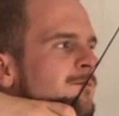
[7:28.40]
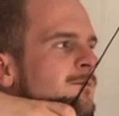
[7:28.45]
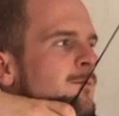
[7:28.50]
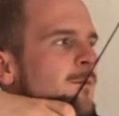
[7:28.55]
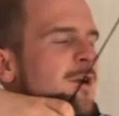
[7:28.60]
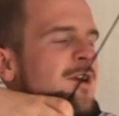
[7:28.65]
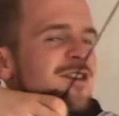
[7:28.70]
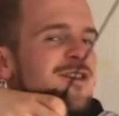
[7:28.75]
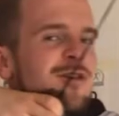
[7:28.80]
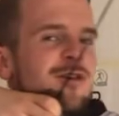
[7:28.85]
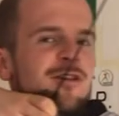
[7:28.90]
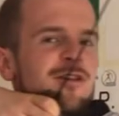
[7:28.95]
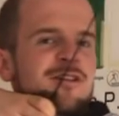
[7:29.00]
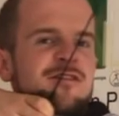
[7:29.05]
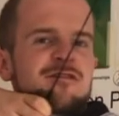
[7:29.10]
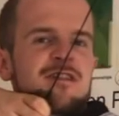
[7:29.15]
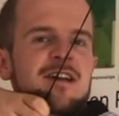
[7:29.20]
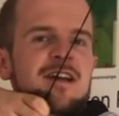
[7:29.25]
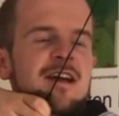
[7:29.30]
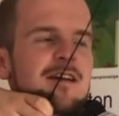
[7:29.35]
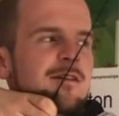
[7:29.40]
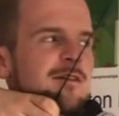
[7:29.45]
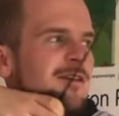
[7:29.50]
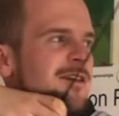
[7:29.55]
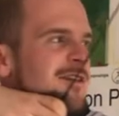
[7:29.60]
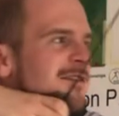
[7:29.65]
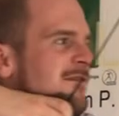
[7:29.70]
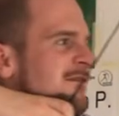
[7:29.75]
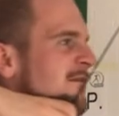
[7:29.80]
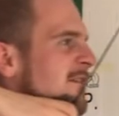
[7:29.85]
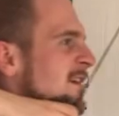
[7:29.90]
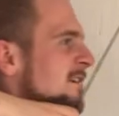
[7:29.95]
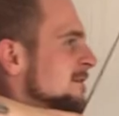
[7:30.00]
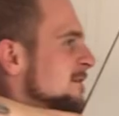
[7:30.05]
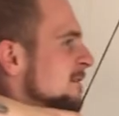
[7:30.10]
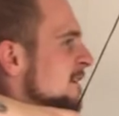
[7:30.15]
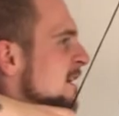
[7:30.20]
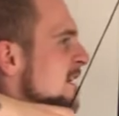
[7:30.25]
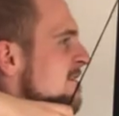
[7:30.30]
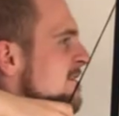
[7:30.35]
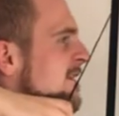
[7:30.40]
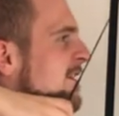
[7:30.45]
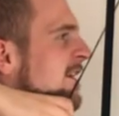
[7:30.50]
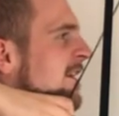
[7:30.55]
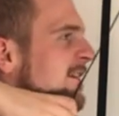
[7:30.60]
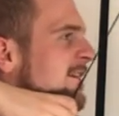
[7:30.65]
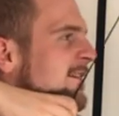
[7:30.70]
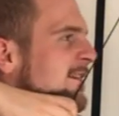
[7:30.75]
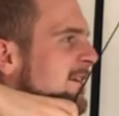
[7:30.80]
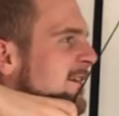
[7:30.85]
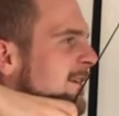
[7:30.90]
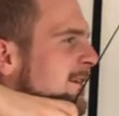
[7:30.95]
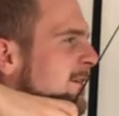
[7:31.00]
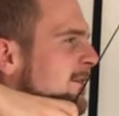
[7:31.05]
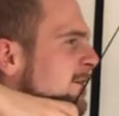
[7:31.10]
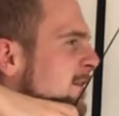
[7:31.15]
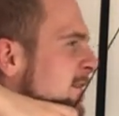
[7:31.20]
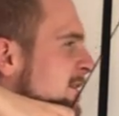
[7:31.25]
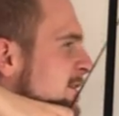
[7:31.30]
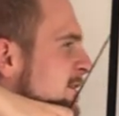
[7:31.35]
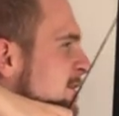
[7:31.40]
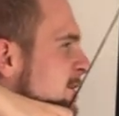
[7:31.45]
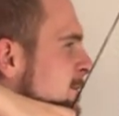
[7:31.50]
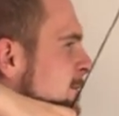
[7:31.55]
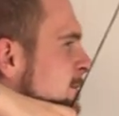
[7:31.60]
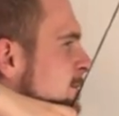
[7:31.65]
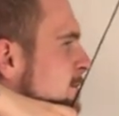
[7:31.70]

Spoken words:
Wee short string angle does fit very nicely in the face.